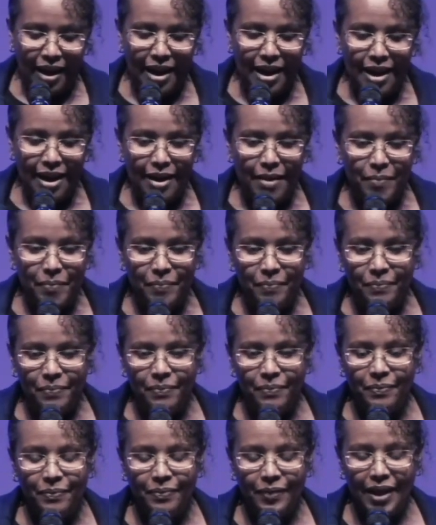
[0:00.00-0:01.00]
Um,
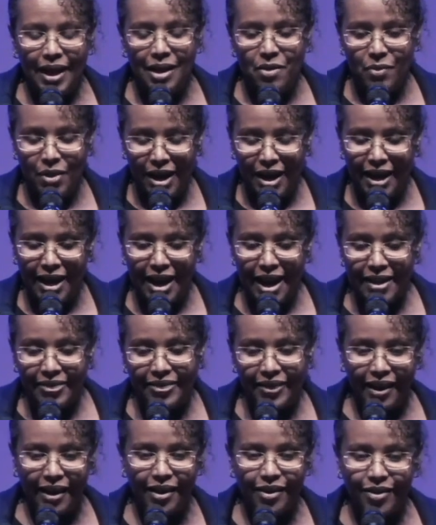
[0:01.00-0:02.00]
and when I
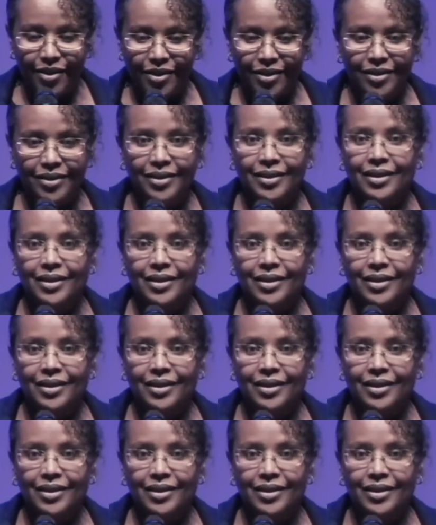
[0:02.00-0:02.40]
got there,